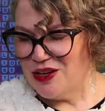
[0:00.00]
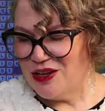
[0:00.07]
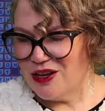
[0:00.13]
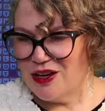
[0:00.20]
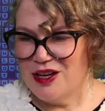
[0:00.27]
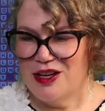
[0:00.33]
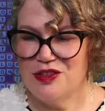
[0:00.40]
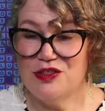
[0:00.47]

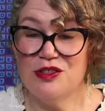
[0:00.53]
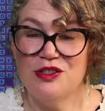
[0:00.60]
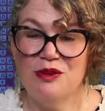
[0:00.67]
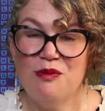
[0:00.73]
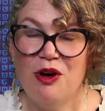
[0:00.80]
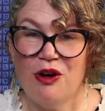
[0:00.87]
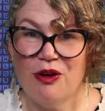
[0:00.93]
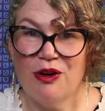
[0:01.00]
So
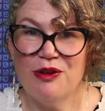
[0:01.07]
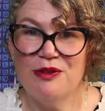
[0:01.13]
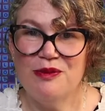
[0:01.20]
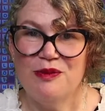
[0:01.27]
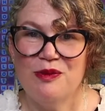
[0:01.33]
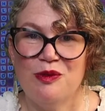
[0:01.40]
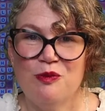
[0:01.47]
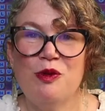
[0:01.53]
tomorrow
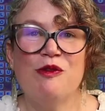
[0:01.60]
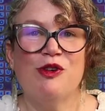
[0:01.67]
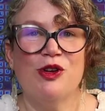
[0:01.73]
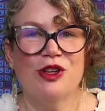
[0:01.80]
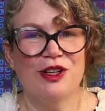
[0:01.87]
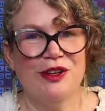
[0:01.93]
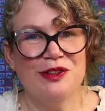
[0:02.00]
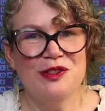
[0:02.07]
we've got
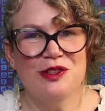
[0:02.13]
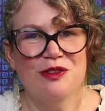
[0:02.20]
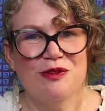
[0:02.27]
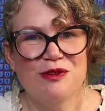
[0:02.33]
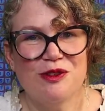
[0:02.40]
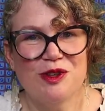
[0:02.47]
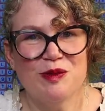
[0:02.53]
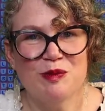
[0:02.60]
the ghost of
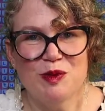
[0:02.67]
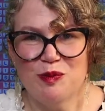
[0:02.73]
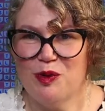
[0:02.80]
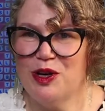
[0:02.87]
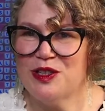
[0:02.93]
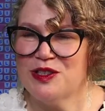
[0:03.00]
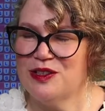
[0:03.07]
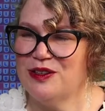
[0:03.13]
Christmas
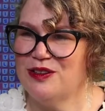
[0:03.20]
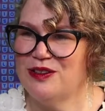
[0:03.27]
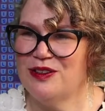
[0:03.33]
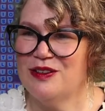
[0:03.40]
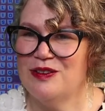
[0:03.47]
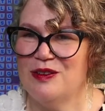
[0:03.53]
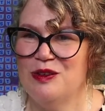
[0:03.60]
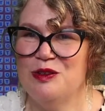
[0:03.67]
Present,
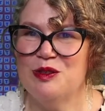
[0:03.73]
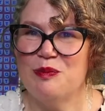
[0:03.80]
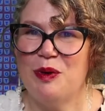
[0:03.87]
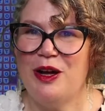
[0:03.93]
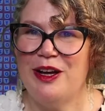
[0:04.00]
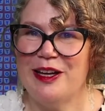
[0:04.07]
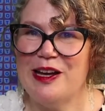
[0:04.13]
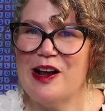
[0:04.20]
who's a
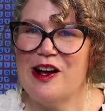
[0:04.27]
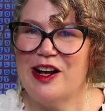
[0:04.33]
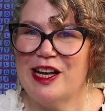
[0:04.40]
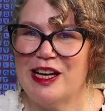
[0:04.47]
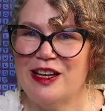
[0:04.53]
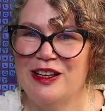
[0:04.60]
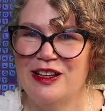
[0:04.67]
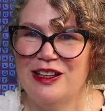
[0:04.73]
party guy.